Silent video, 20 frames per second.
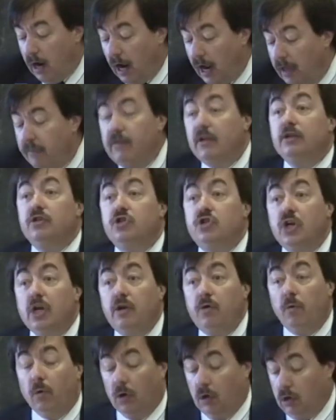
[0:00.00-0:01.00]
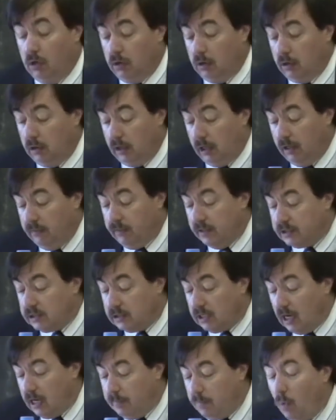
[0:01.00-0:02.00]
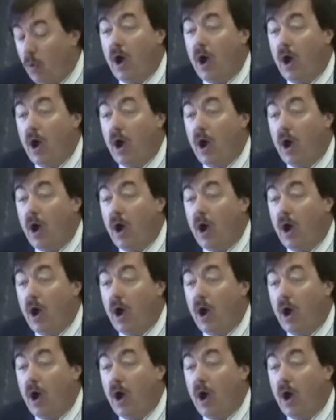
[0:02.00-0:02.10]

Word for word: and the general in the same